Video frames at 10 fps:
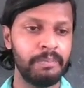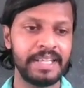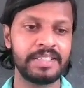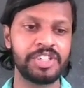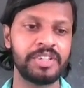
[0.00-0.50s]

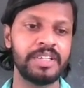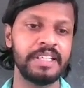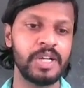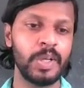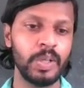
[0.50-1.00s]
But
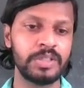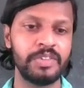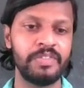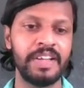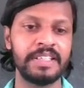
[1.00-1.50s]
it
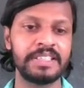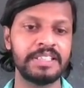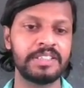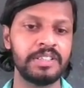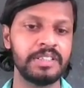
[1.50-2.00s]
looked, when she
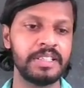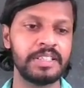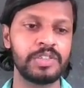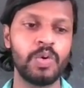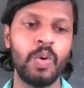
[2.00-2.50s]
turned
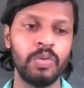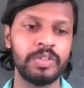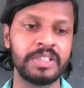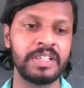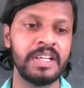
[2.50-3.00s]
it
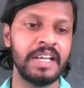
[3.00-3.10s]
over,